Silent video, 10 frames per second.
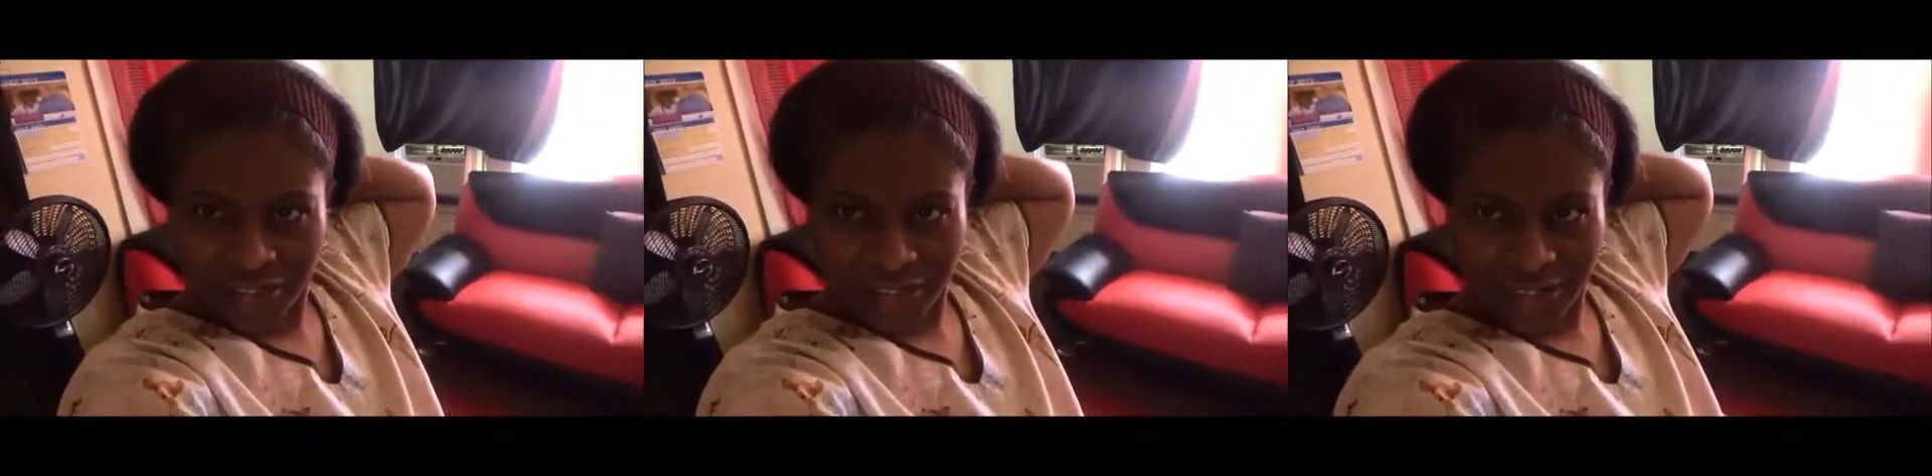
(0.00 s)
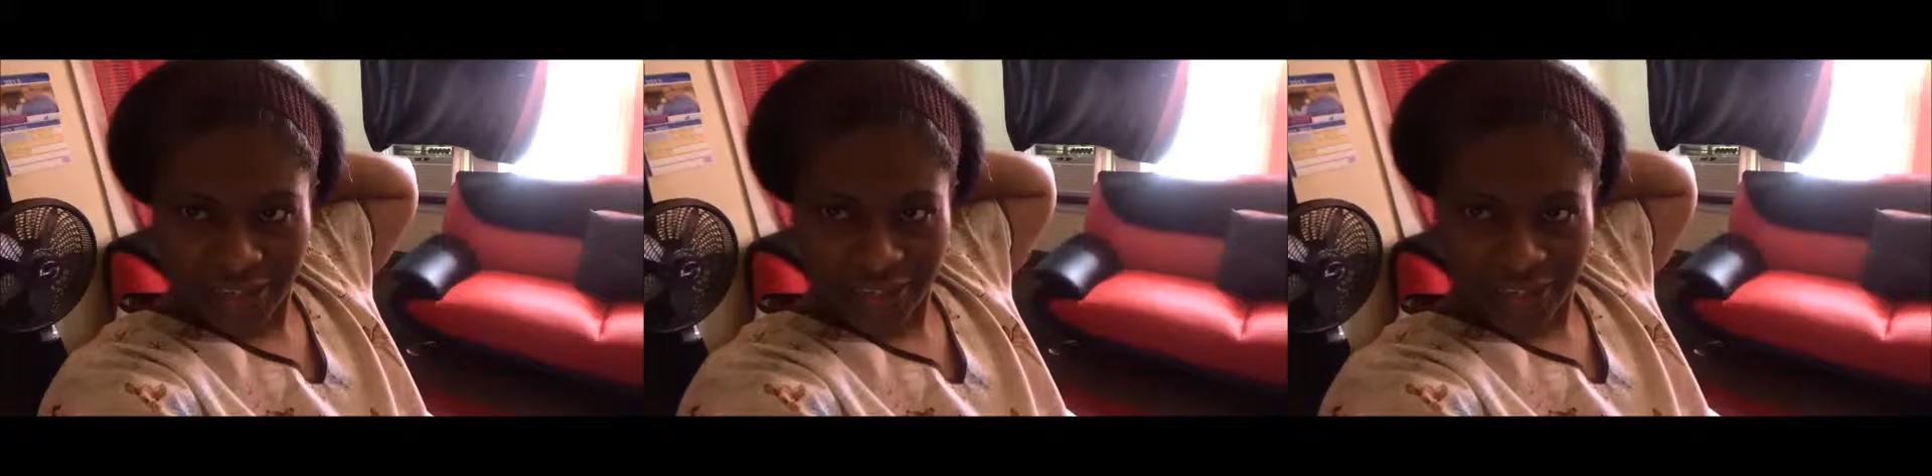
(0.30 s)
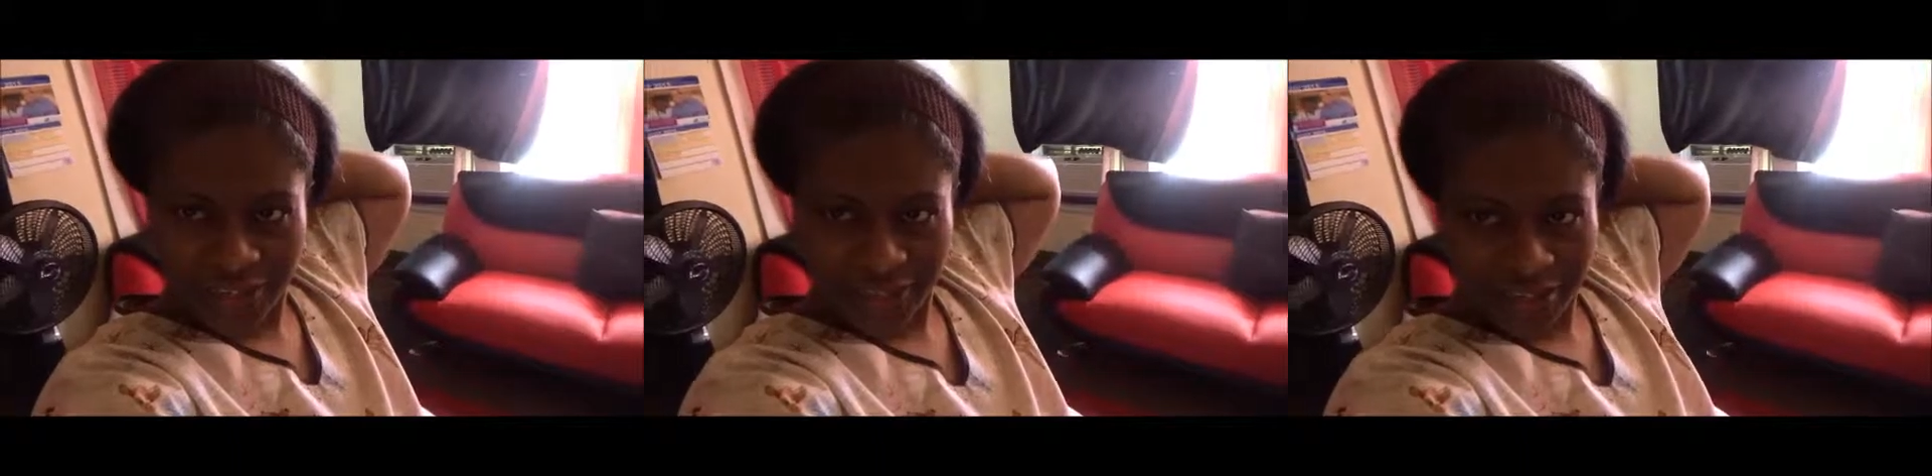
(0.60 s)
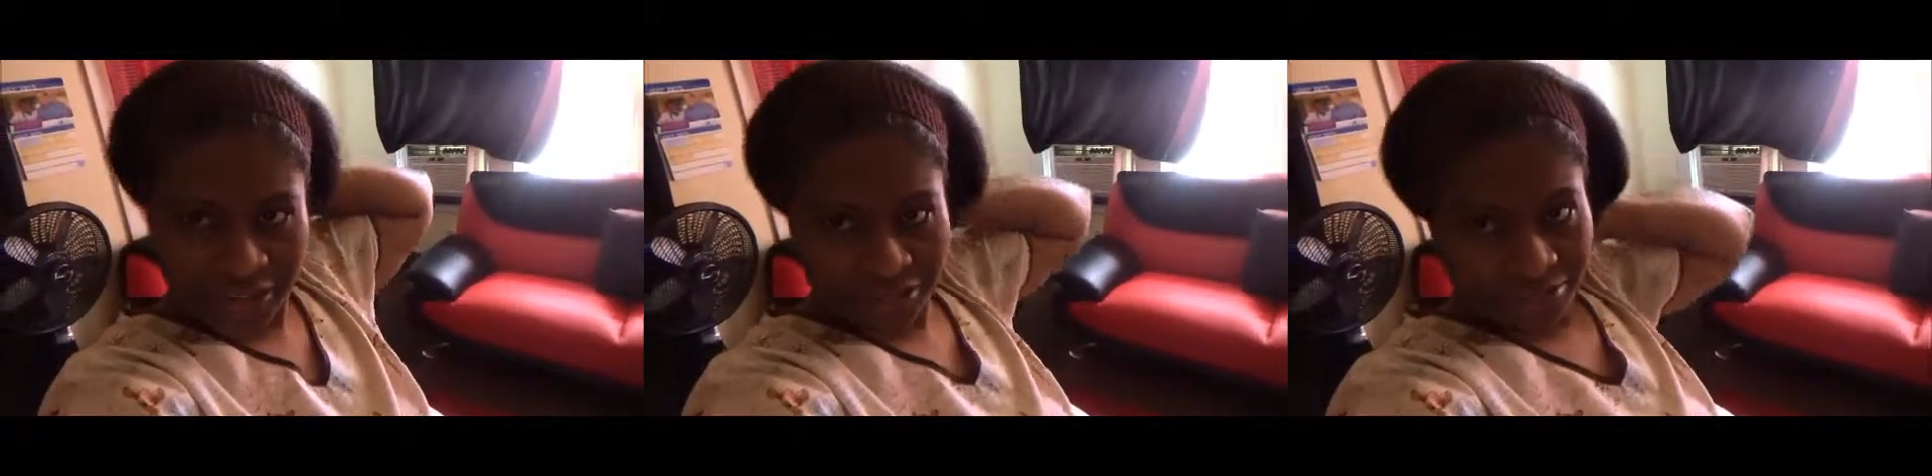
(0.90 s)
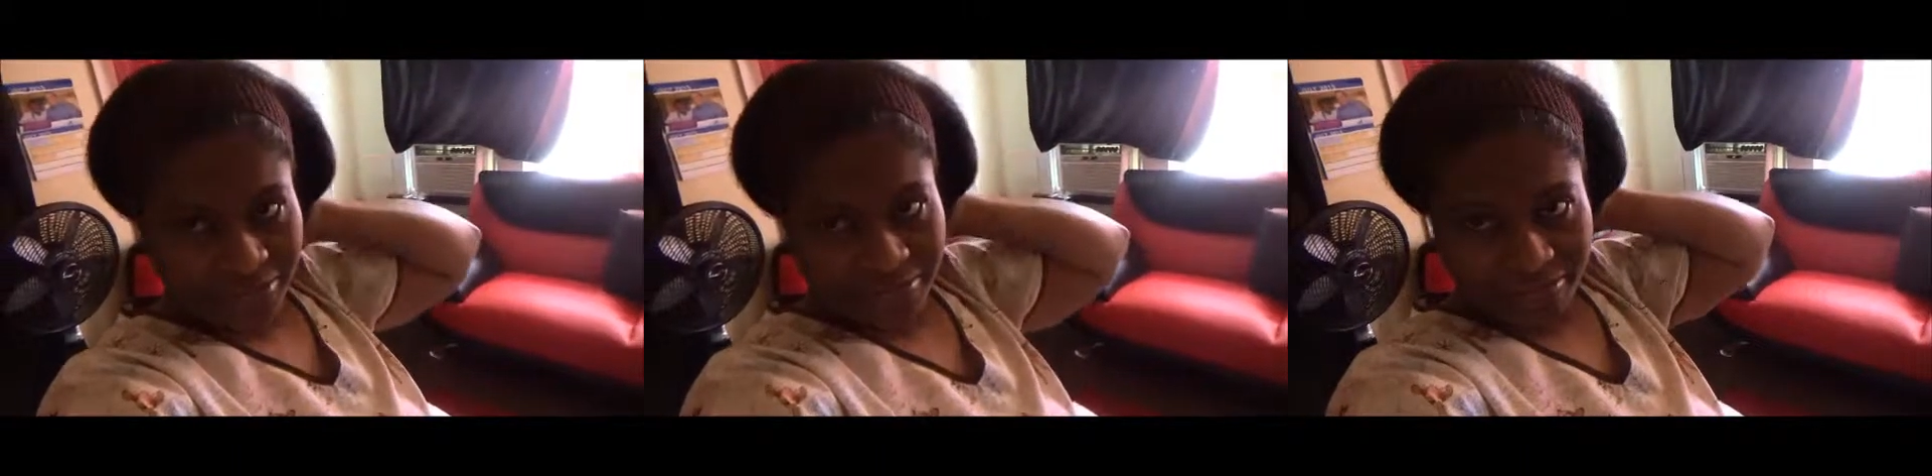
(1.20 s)
Yeah.
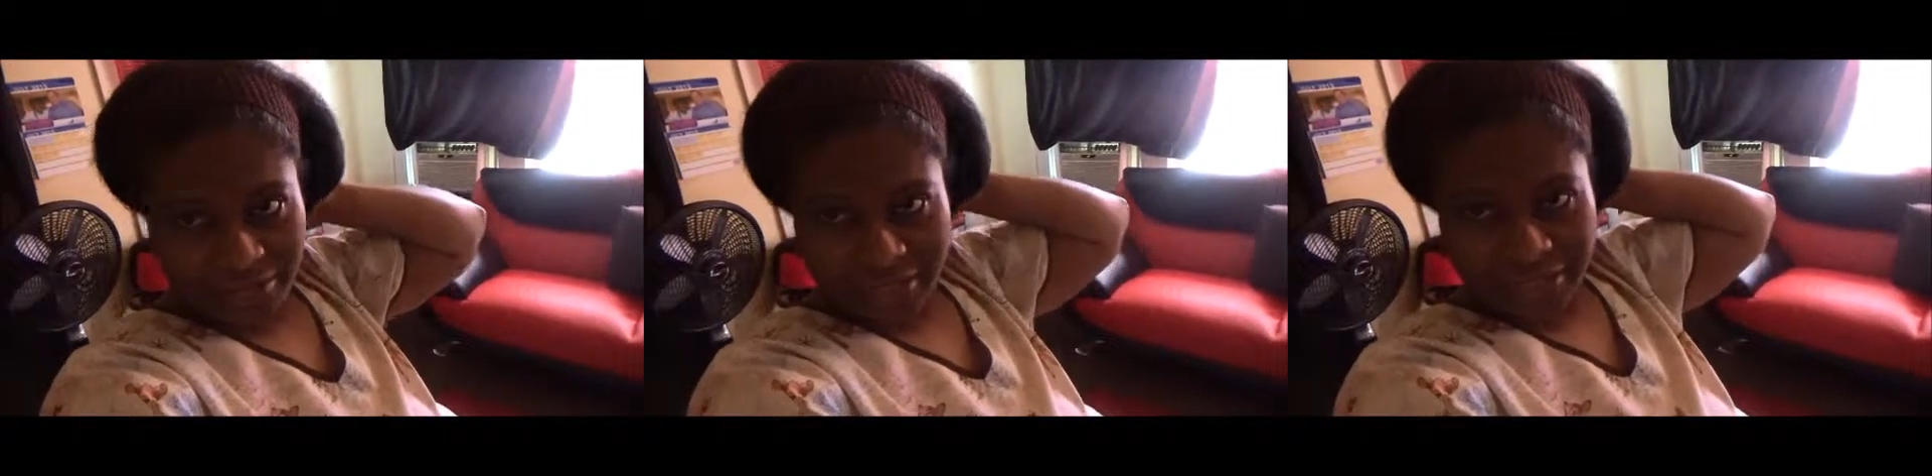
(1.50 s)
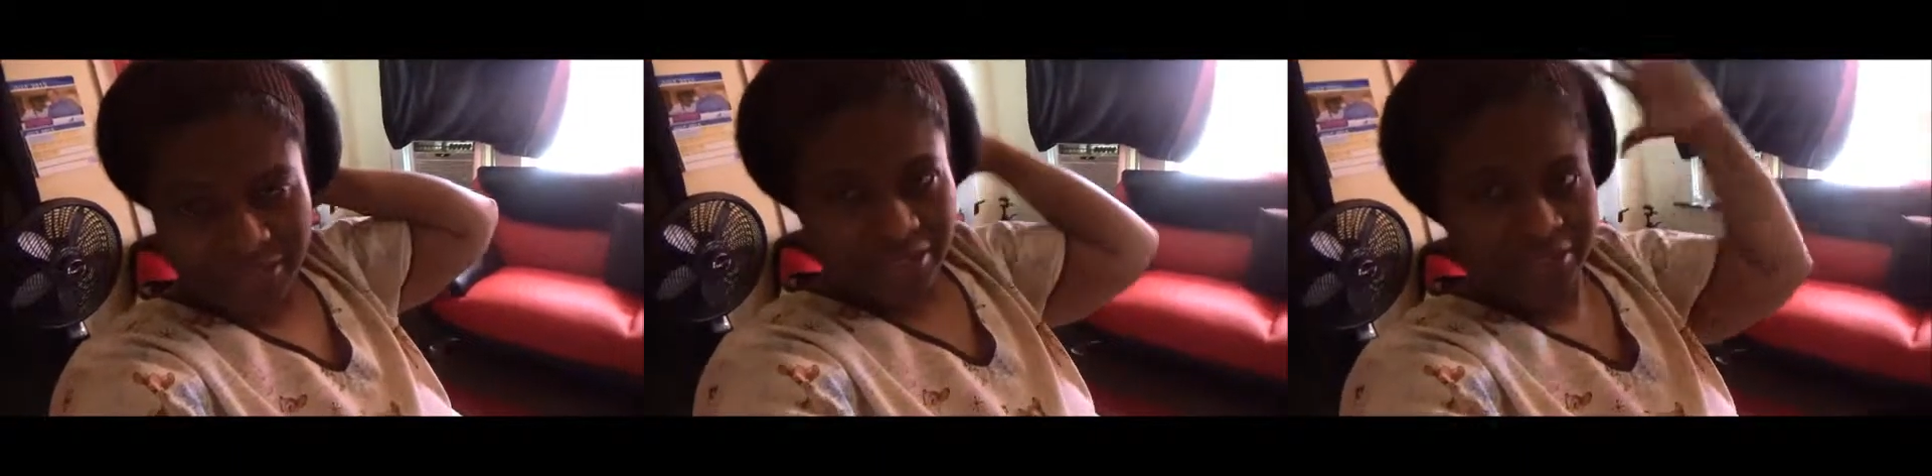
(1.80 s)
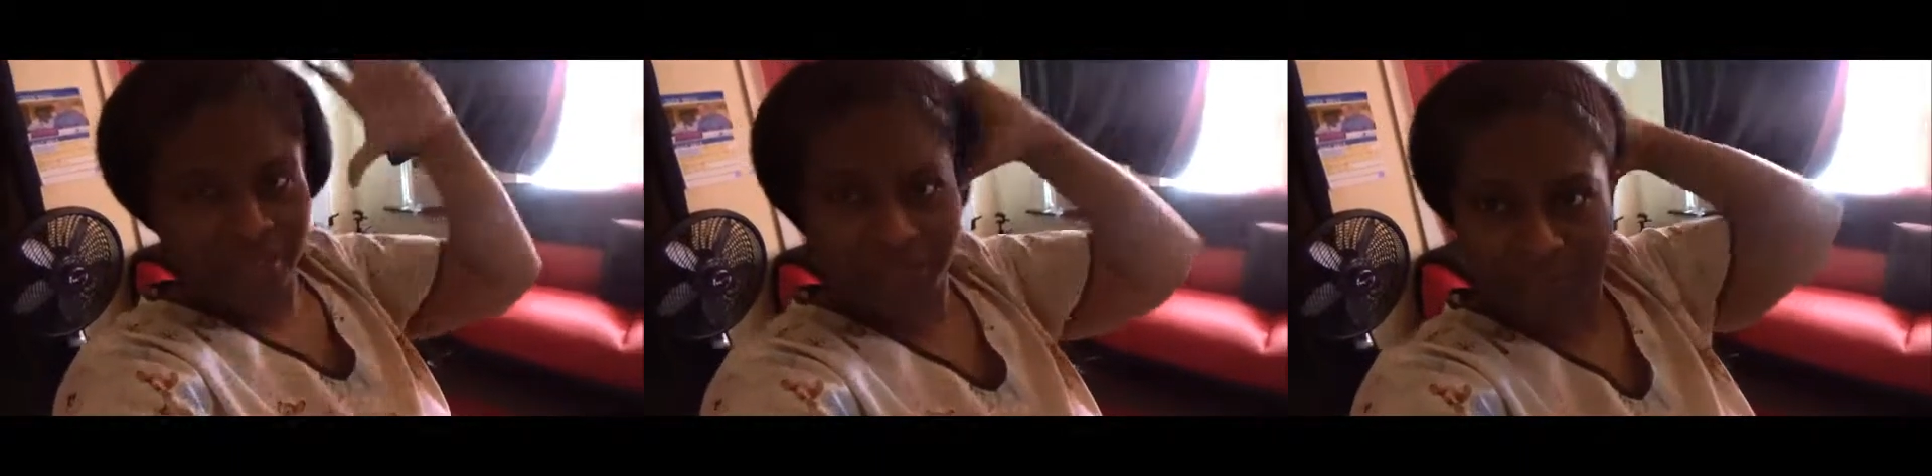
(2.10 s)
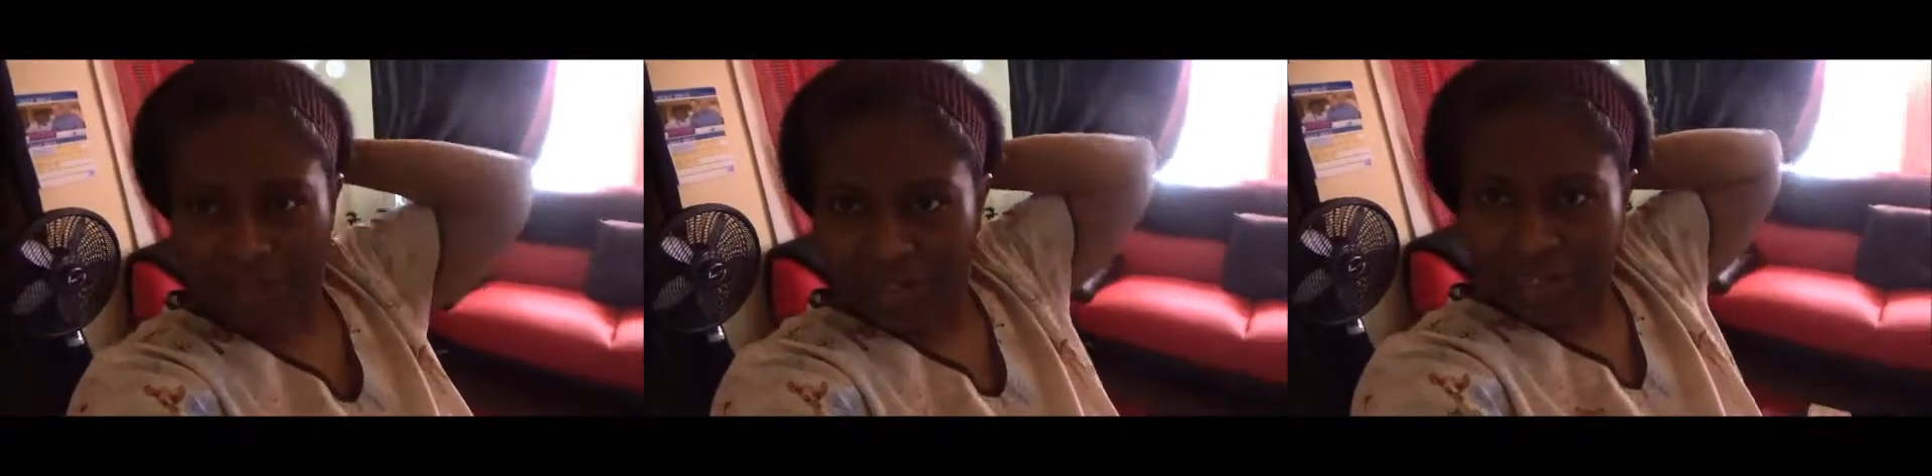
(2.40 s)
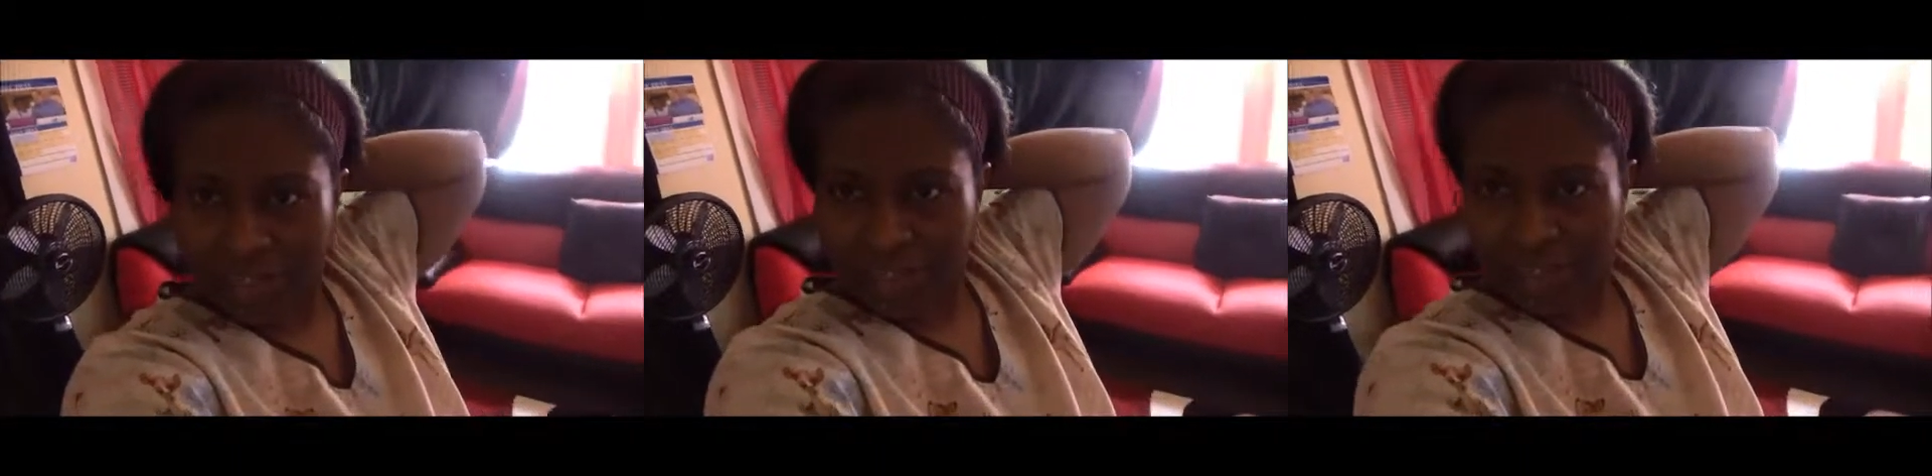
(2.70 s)
My hair tucked up under
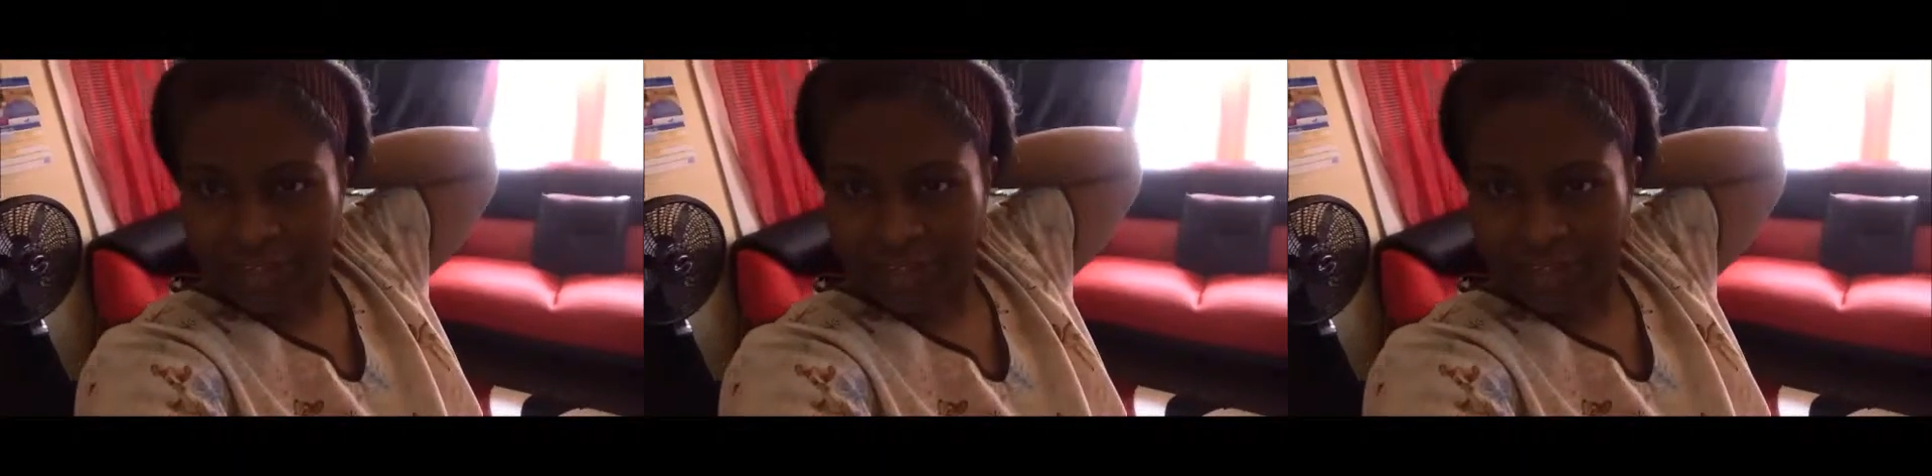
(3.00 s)
there.